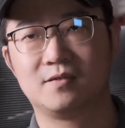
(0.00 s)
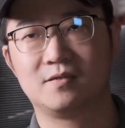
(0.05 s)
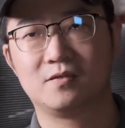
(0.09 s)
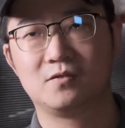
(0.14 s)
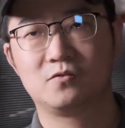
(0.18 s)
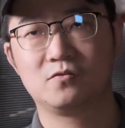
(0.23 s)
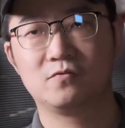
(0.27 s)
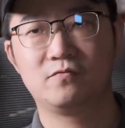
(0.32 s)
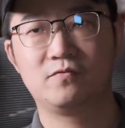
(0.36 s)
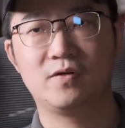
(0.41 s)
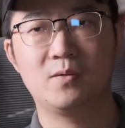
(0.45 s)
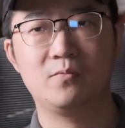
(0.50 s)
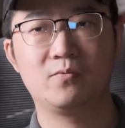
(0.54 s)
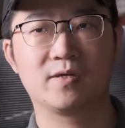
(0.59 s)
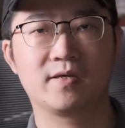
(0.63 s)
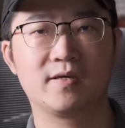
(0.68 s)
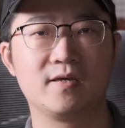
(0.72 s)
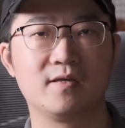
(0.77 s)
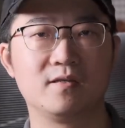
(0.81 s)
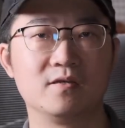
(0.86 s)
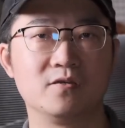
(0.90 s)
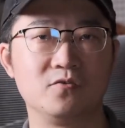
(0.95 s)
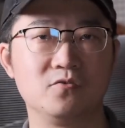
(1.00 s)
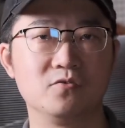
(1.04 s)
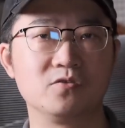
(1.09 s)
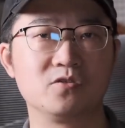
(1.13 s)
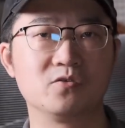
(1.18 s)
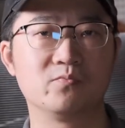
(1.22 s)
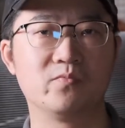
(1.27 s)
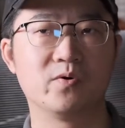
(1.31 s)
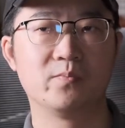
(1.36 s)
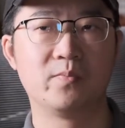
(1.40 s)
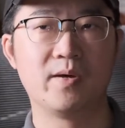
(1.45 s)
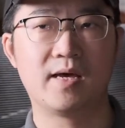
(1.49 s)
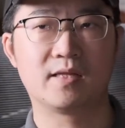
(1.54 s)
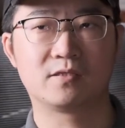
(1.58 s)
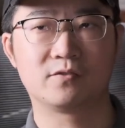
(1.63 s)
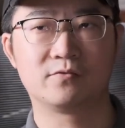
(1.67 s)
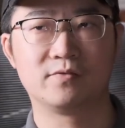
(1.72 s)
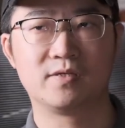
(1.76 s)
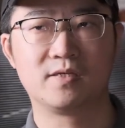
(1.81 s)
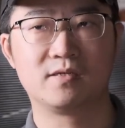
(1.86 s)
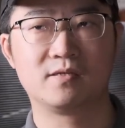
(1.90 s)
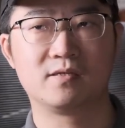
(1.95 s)
To fabricate a usable
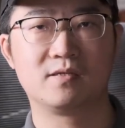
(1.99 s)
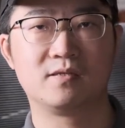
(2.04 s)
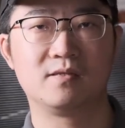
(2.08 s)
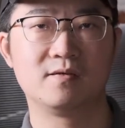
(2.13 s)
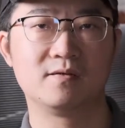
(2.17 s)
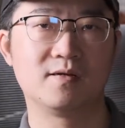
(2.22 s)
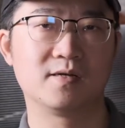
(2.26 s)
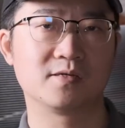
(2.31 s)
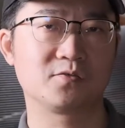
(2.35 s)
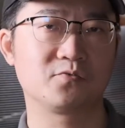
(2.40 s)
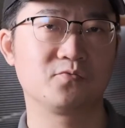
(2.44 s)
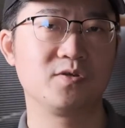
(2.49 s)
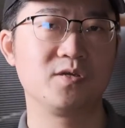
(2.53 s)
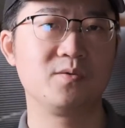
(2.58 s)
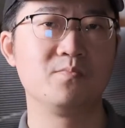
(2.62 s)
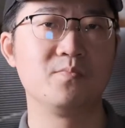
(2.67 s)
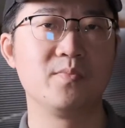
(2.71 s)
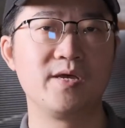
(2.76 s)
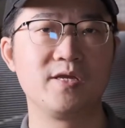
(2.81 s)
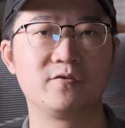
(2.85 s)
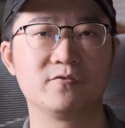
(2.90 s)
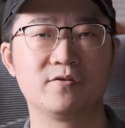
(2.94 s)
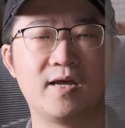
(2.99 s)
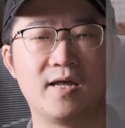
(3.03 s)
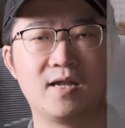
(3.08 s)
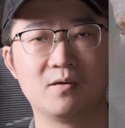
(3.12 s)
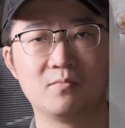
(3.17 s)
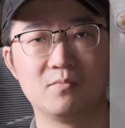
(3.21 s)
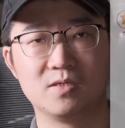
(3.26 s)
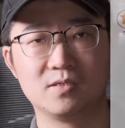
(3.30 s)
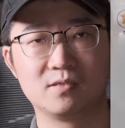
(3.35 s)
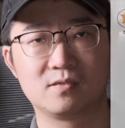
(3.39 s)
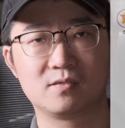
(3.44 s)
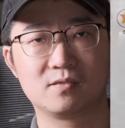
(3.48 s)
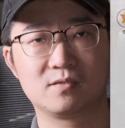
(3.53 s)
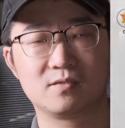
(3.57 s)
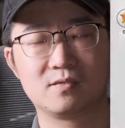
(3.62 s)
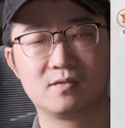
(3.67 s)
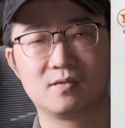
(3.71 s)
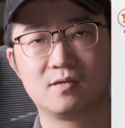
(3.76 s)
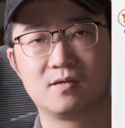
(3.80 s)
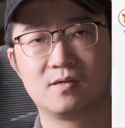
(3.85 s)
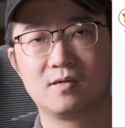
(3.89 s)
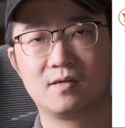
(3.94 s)
battery, there are three major elements:
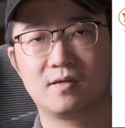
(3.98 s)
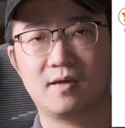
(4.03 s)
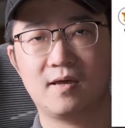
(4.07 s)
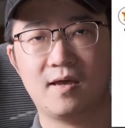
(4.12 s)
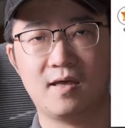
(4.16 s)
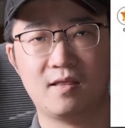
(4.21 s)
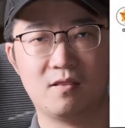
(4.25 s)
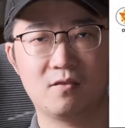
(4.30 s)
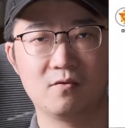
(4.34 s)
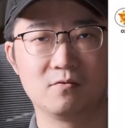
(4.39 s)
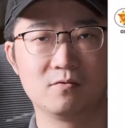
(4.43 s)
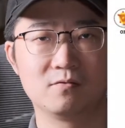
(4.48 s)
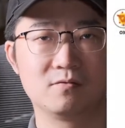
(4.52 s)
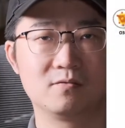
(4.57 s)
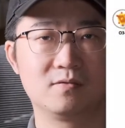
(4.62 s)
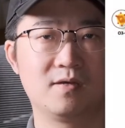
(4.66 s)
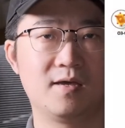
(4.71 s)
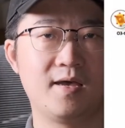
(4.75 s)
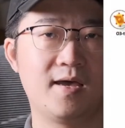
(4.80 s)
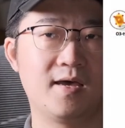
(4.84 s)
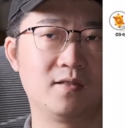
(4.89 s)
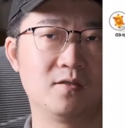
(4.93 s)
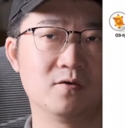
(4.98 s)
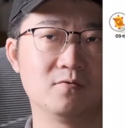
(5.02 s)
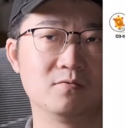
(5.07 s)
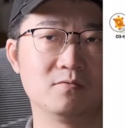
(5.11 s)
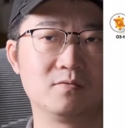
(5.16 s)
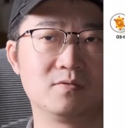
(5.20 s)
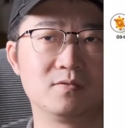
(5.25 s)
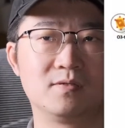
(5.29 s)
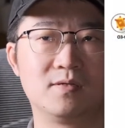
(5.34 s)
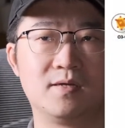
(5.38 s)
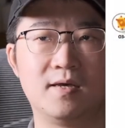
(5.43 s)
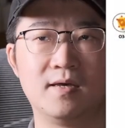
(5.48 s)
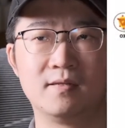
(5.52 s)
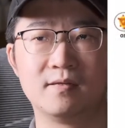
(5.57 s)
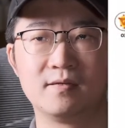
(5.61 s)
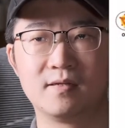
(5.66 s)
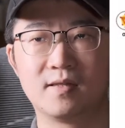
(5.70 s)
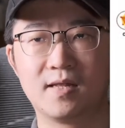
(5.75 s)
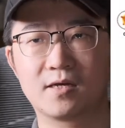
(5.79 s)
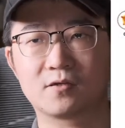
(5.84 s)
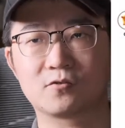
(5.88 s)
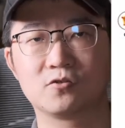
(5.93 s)
cathode, anode, and
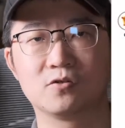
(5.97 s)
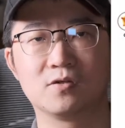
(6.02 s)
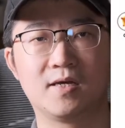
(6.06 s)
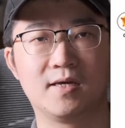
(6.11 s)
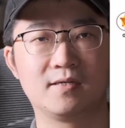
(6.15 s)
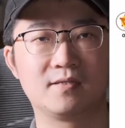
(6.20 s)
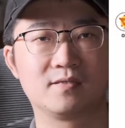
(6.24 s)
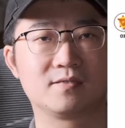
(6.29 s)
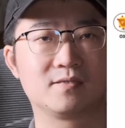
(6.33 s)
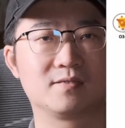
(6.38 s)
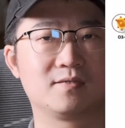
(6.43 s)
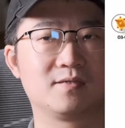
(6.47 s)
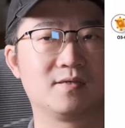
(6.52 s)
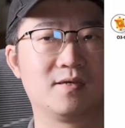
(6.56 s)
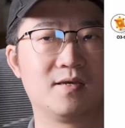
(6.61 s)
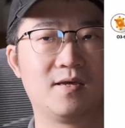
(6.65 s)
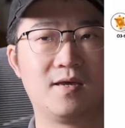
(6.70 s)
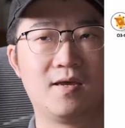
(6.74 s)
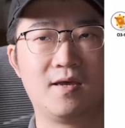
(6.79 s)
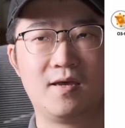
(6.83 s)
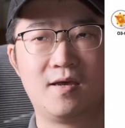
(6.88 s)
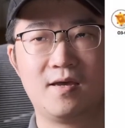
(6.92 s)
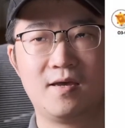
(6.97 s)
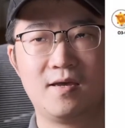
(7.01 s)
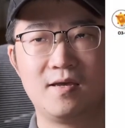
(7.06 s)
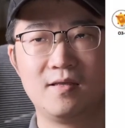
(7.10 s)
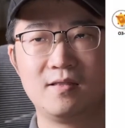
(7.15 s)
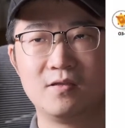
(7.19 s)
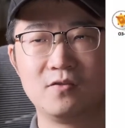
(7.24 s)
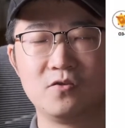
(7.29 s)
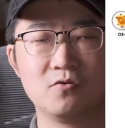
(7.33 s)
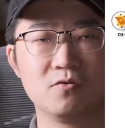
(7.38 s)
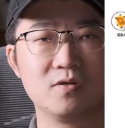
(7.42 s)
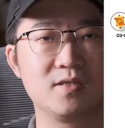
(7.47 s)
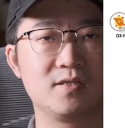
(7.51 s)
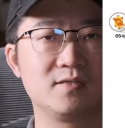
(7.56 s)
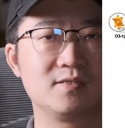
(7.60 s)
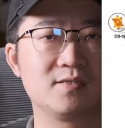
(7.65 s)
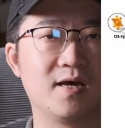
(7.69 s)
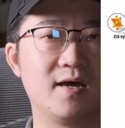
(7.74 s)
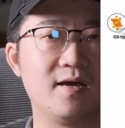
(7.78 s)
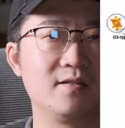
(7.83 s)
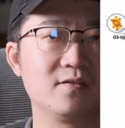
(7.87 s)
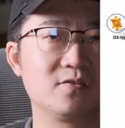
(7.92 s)
electrolyte. In the newly
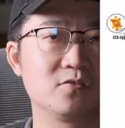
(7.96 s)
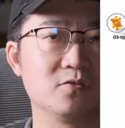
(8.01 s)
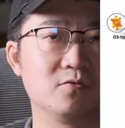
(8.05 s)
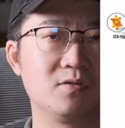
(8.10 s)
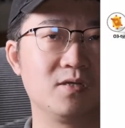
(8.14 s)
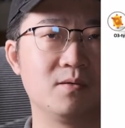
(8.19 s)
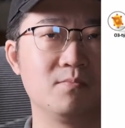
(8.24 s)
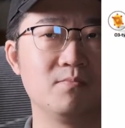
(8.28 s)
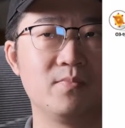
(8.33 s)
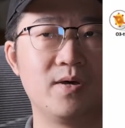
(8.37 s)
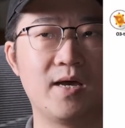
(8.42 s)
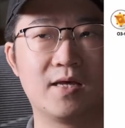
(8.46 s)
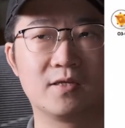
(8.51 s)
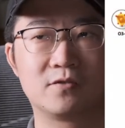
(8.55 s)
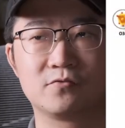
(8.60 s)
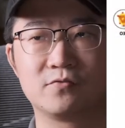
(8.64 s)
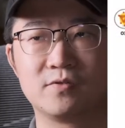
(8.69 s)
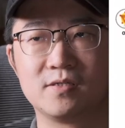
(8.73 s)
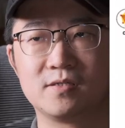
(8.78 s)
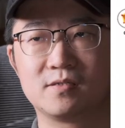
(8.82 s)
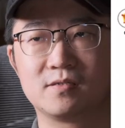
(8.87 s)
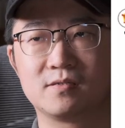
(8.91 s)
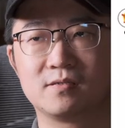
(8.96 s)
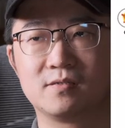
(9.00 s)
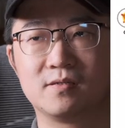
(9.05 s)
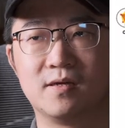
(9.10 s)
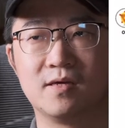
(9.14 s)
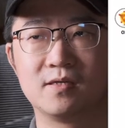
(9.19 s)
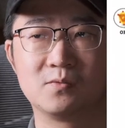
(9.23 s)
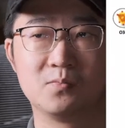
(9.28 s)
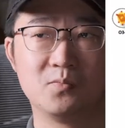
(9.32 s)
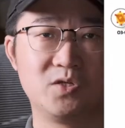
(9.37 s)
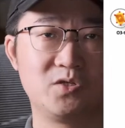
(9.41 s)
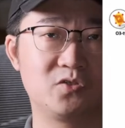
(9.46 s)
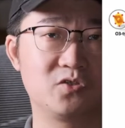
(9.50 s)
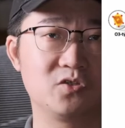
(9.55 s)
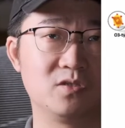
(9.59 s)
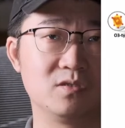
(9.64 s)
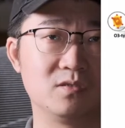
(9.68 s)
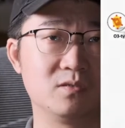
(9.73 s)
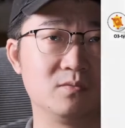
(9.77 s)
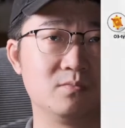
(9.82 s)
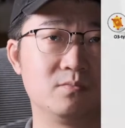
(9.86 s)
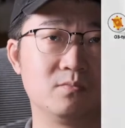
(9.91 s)
designed sodium batteries, as
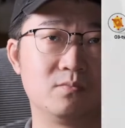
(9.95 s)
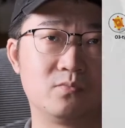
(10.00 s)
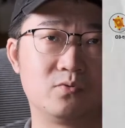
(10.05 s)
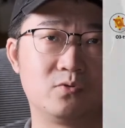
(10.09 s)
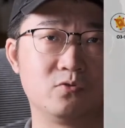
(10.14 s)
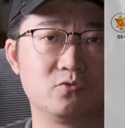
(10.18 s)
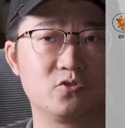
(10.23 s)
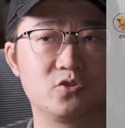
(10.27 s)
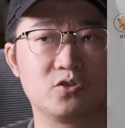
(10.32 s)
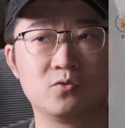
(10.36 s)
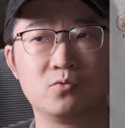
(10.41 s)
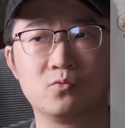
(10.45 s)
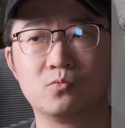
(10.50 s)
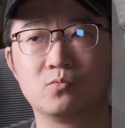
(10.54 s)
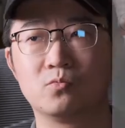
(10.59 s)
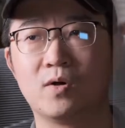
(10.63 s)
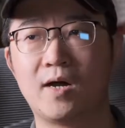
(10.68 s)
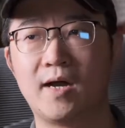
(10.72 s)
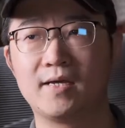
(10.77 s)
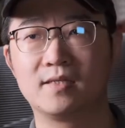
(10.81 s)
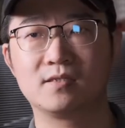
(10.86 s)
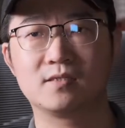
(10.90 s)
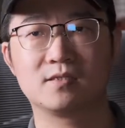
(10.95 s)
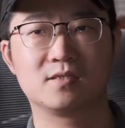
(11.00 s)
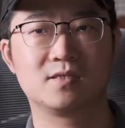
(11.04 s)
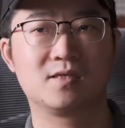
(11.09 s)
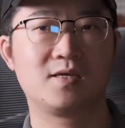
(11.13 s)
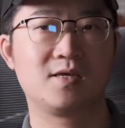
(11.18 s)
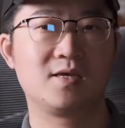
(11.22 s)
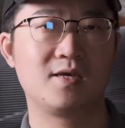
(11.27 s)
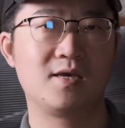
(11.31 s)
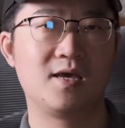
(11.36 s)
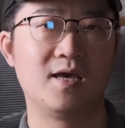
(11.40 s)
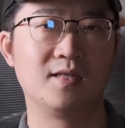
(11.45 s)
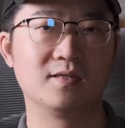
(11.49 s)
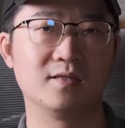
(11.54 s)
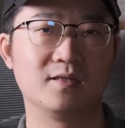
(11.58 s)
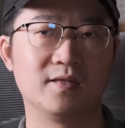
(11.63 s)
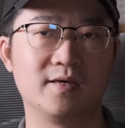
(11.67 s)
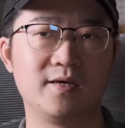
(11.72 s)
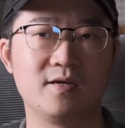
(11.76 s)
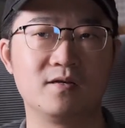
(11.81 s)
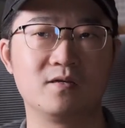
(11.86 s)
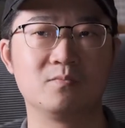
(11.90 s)
mentioned, Prussian white and
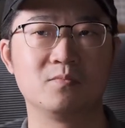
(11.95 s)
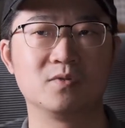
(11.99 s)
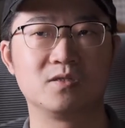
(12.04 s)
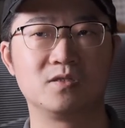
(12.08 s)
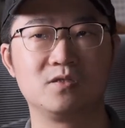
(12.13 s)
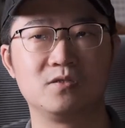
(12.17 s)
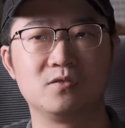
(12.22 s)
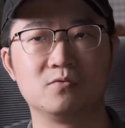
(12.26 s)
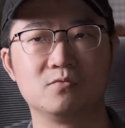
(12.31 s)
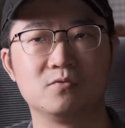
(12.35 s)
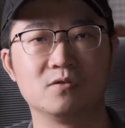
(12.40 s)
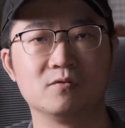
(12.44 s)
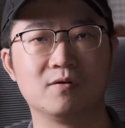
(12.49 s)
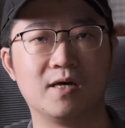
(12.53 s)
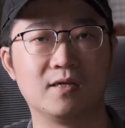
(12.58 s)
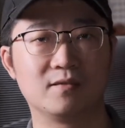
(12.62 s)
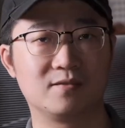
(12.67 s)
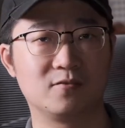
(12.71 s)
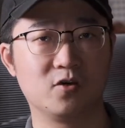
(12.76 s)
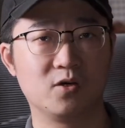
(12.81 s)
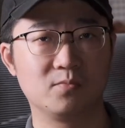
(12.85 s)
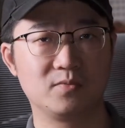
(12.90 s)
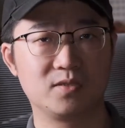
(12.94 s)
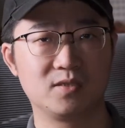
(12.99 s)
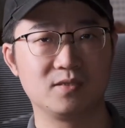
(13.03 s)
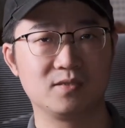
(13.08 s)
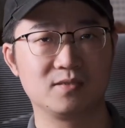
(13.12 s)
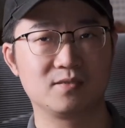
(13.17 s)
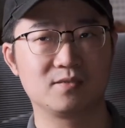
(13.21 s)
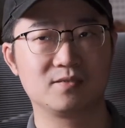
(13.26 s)
layered material are adopted,